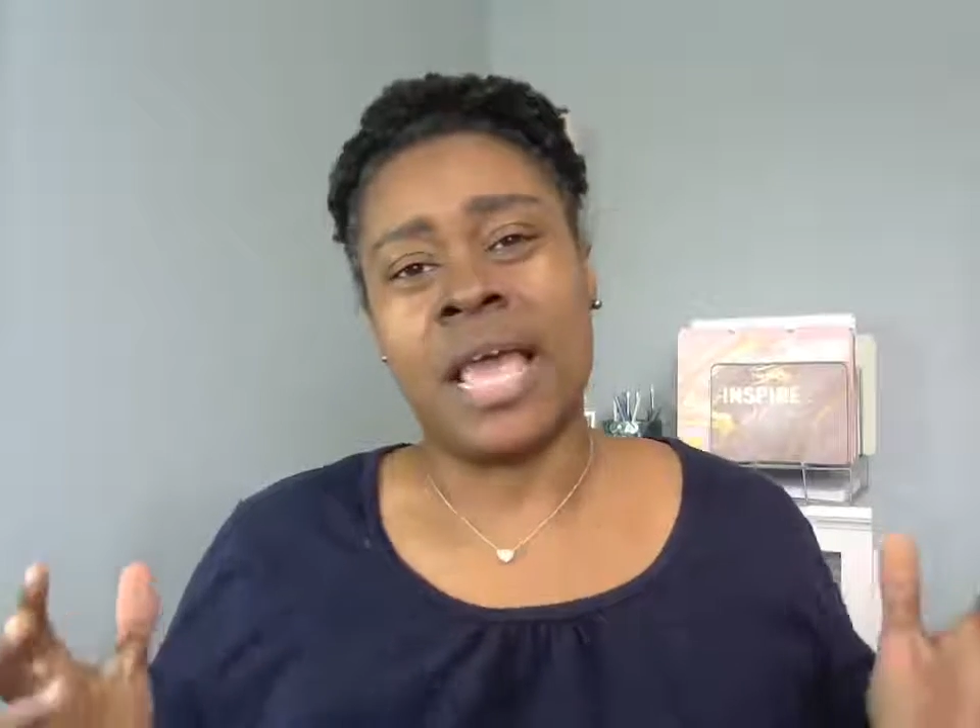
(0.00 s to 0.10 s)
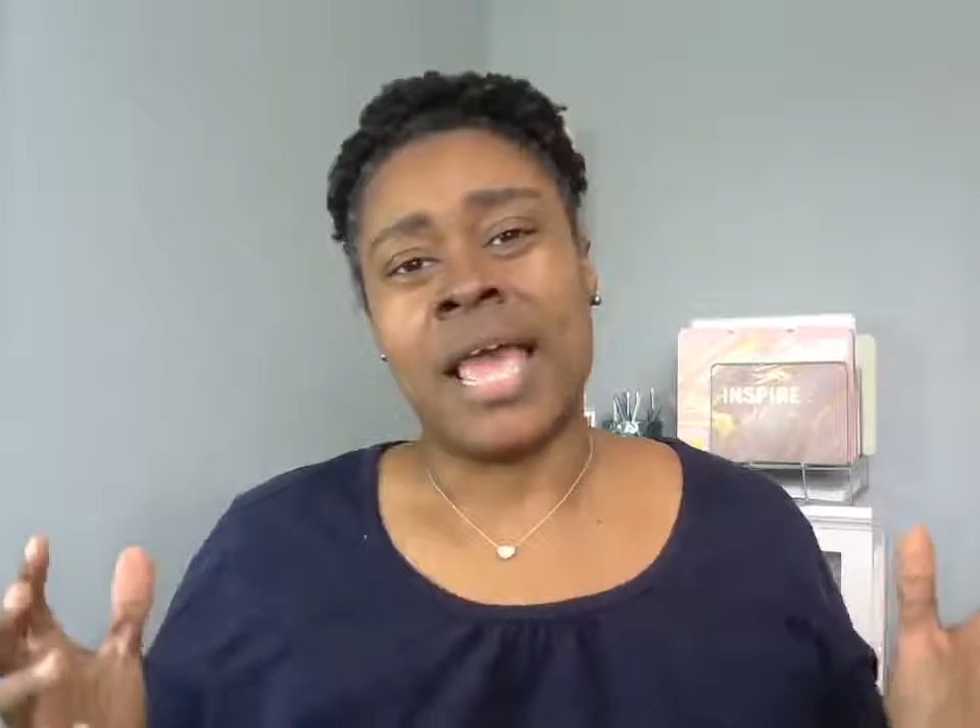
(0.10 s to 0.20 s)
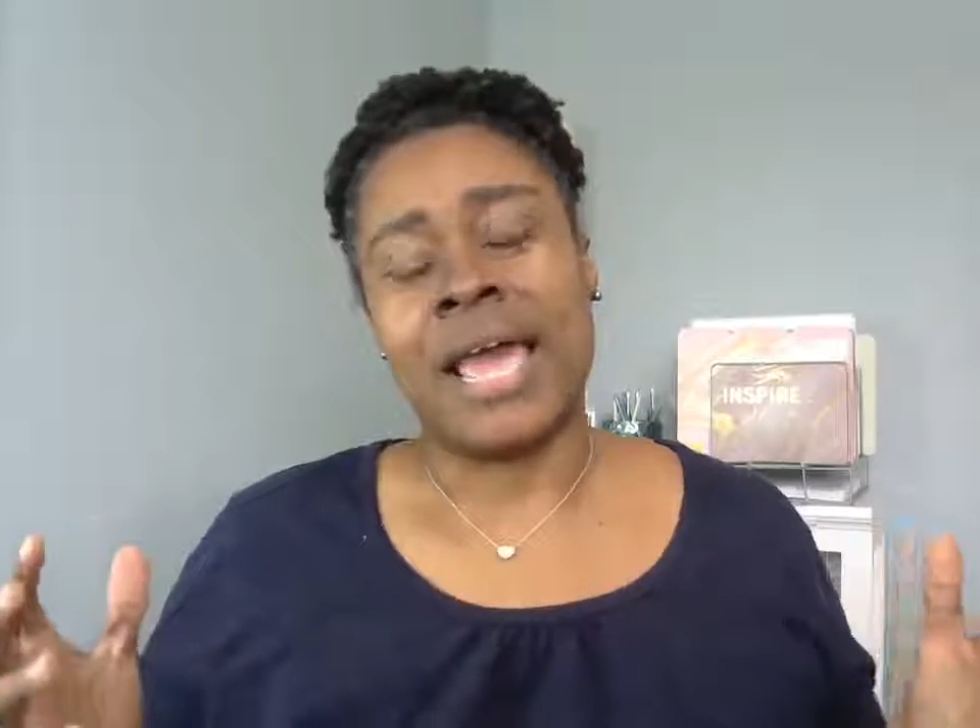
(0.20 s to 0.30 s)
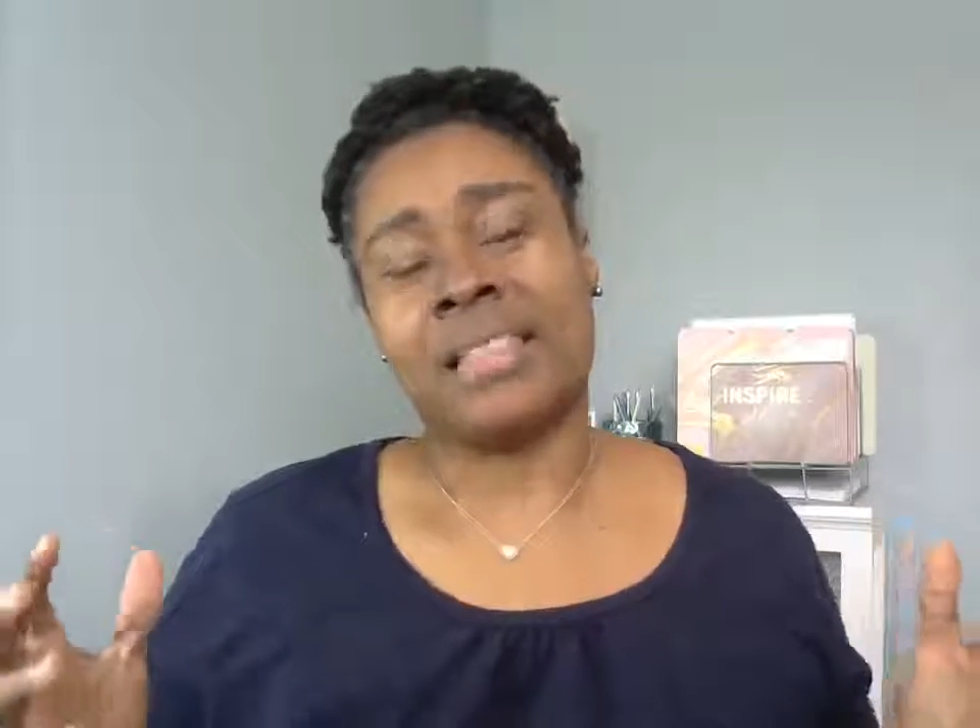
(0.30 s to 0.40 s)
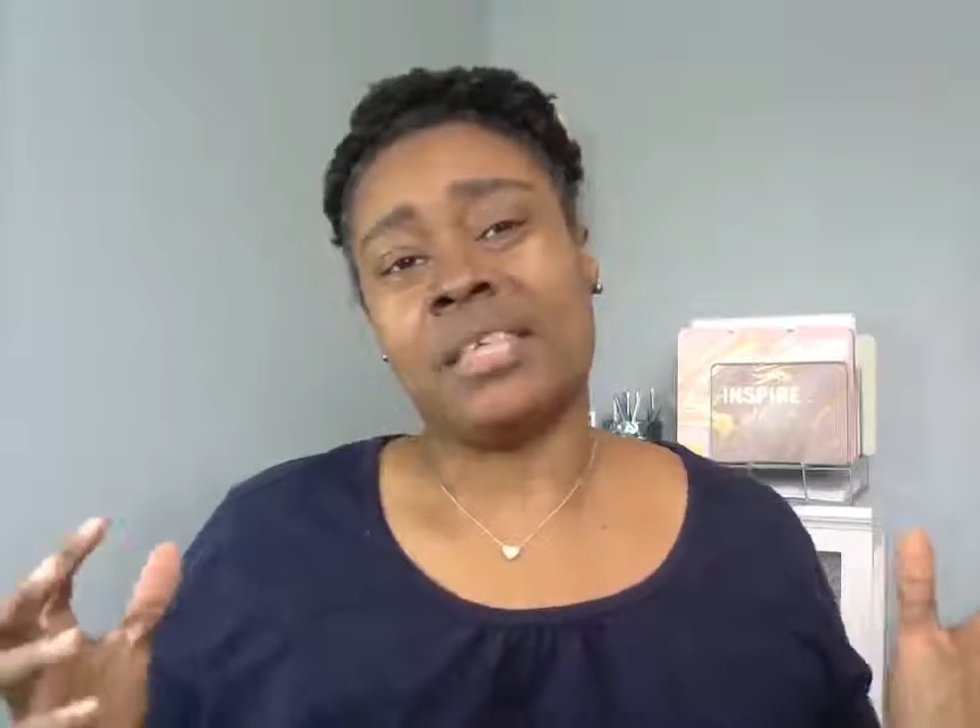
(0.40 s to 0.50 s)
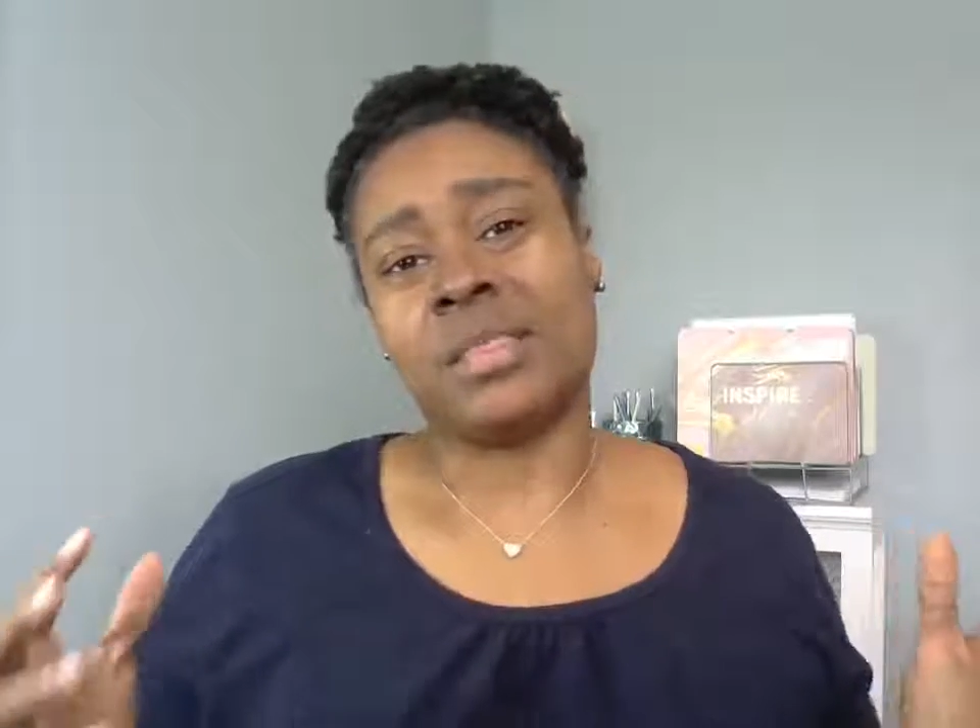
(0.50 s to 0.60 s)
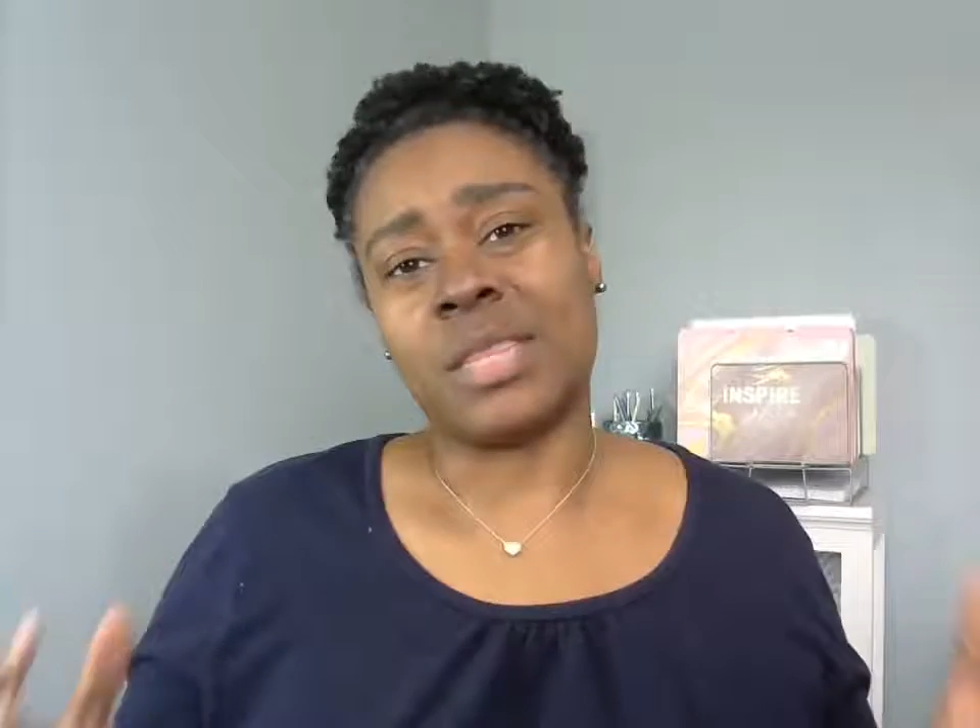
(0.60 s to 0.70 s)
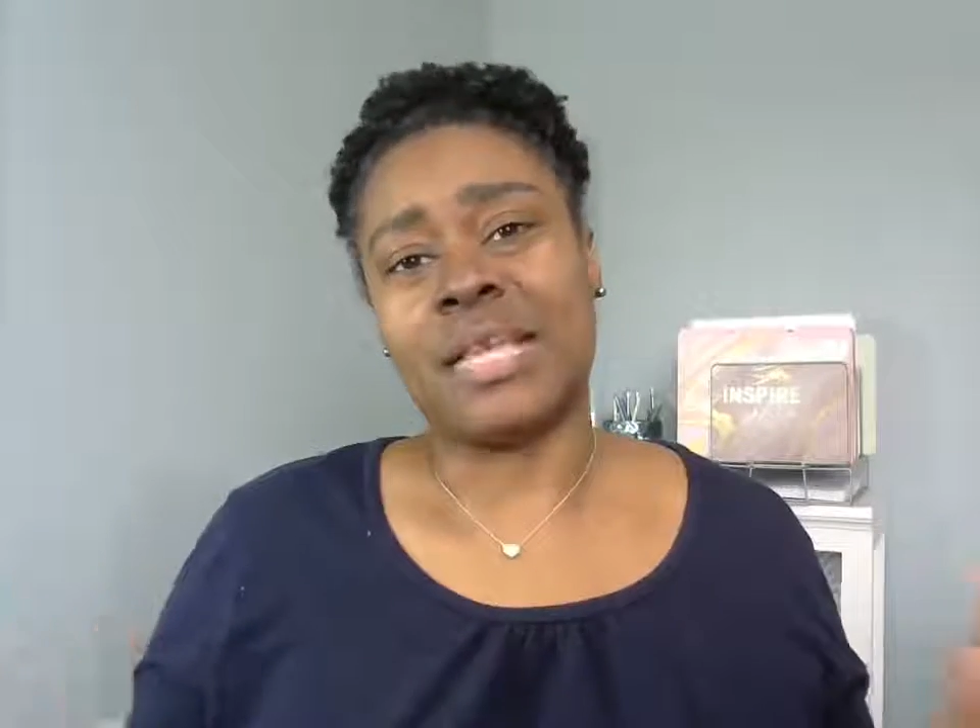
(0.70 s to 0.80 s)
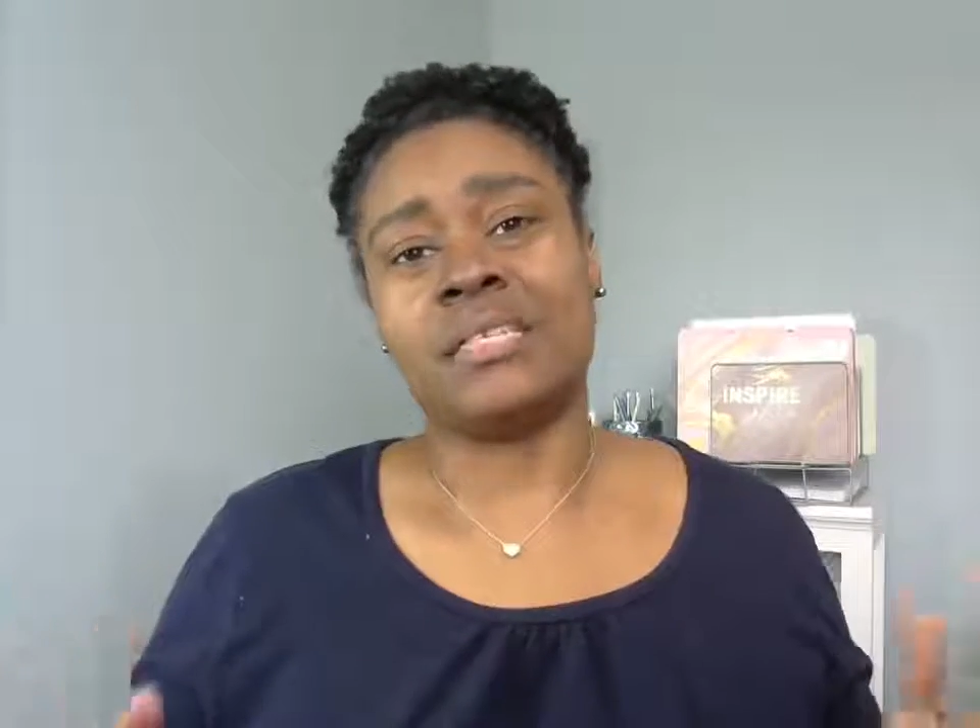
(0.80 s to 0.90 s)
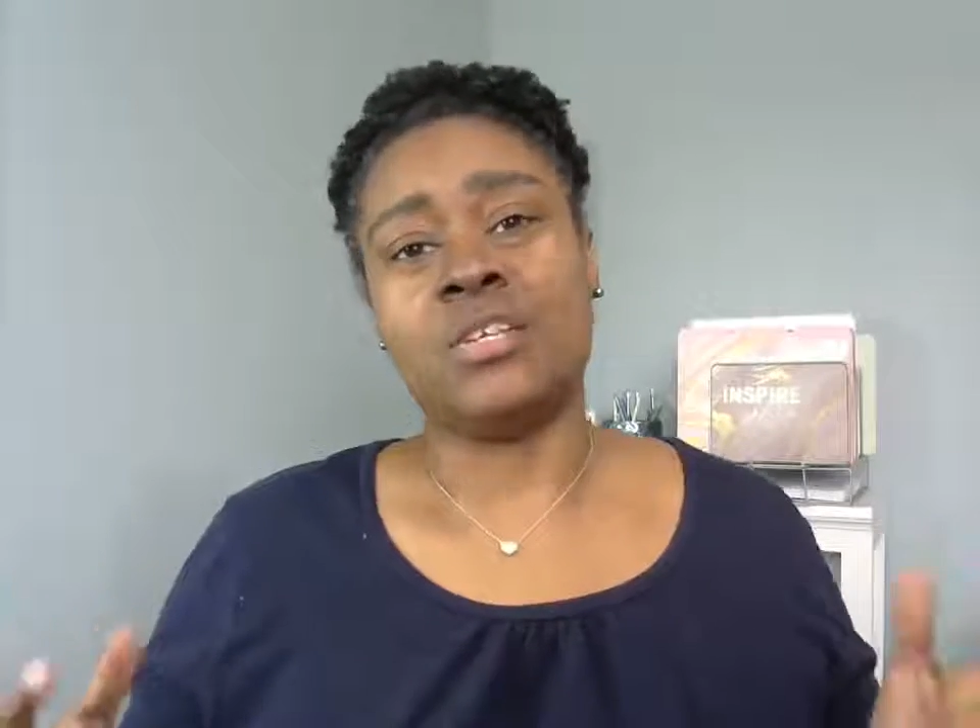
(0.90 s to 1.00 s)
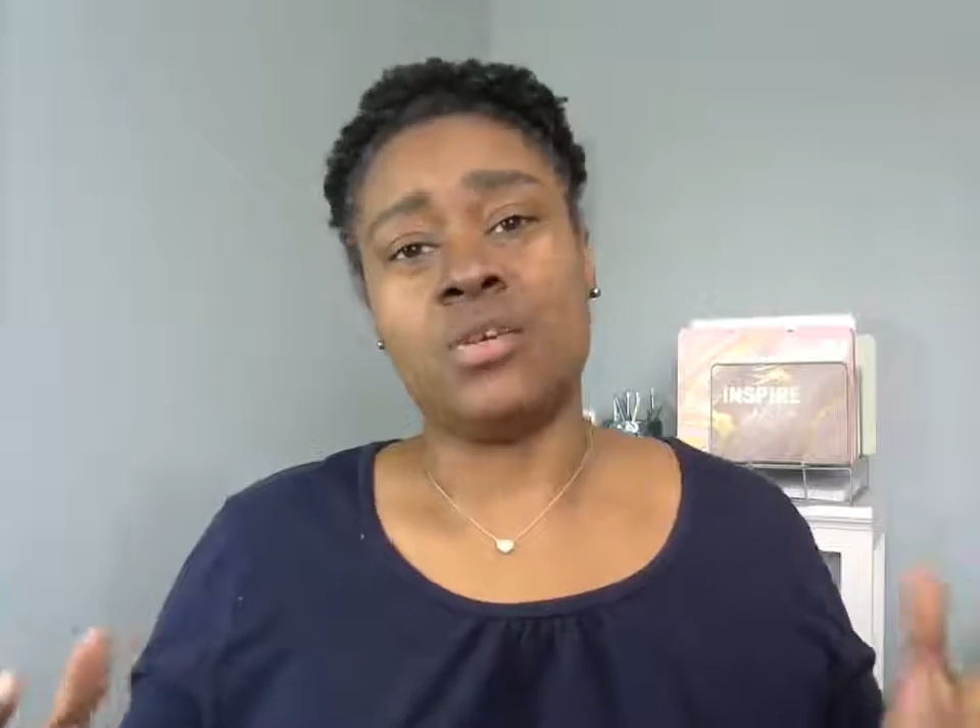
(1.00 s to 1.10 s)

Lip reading: the things that